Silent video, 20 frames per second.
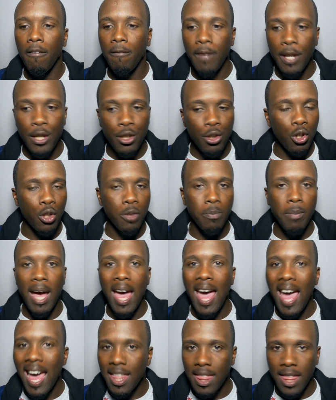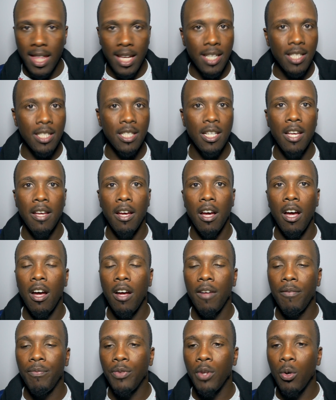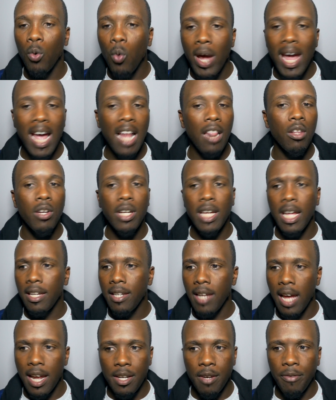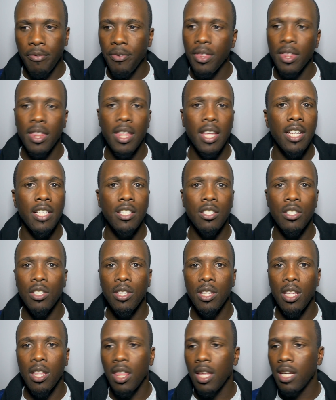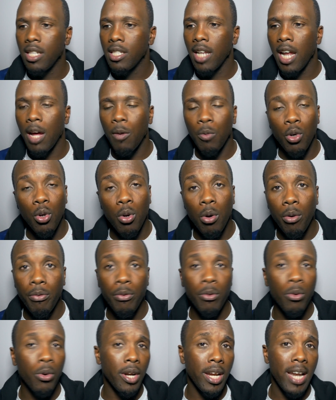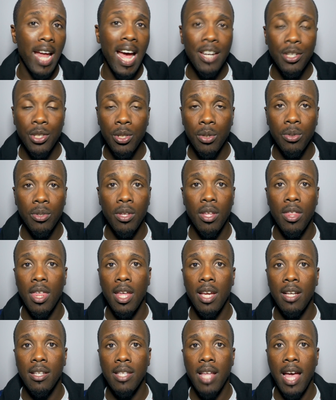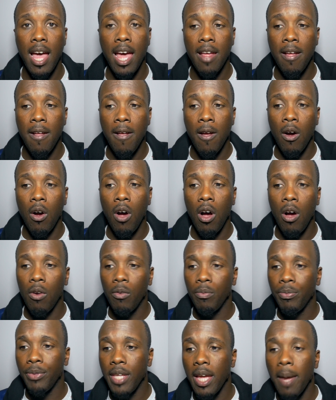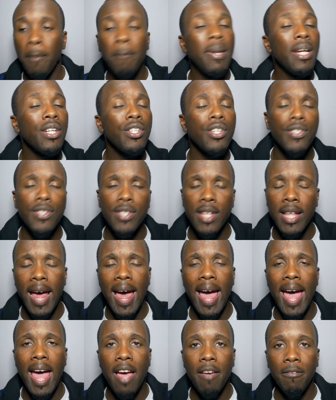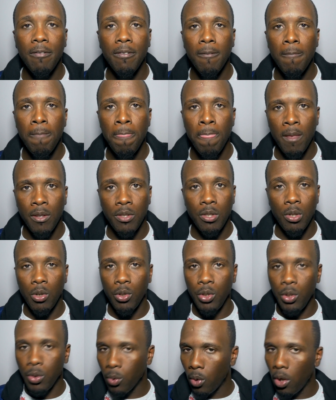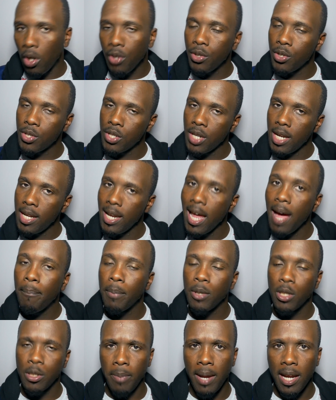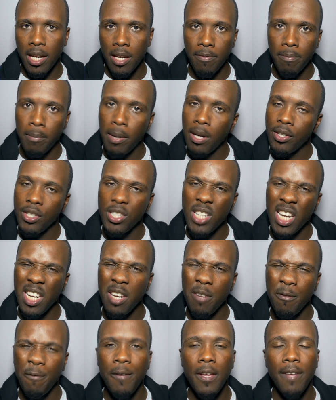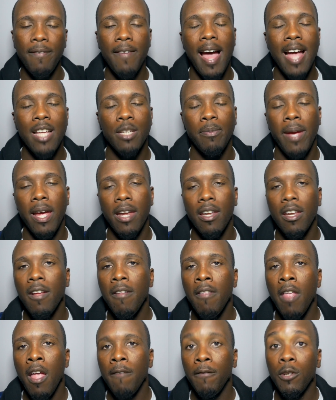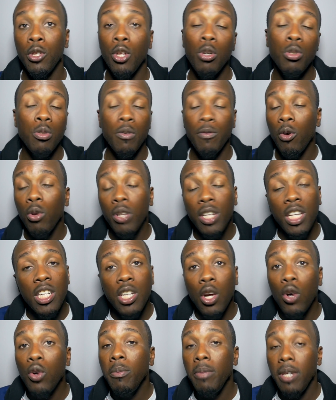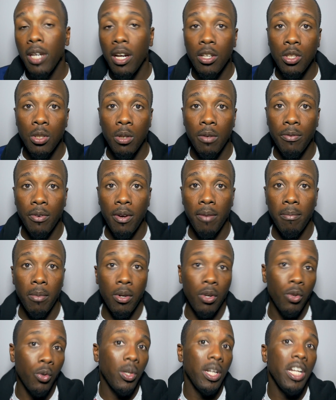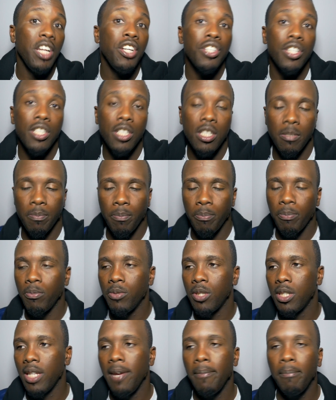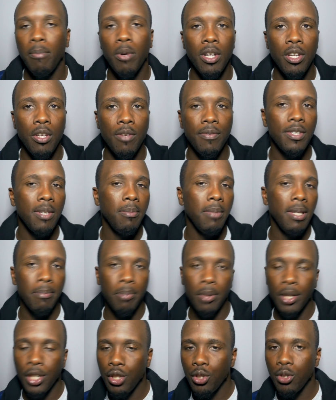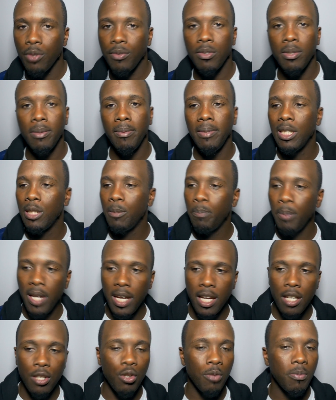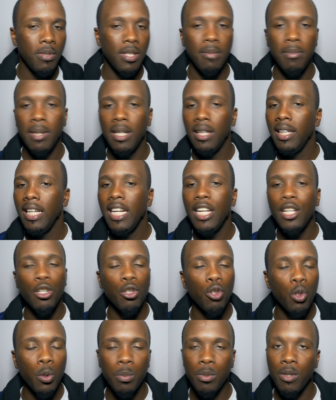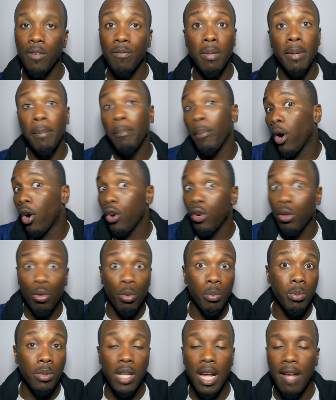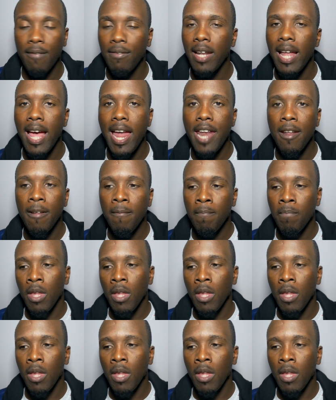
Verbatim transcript: ventures, my ethics, um, the way I look at, at different things, the, the, things that I will go for and not do, the things that, uh, the ambitions that I have. So you'll understand that perspective by understanding the faith aspect. But those who've only known me also from a religious standpoint. You've seen me preach, you've seen me speak, you've seen me lead groups, you've been part of groups that I've led.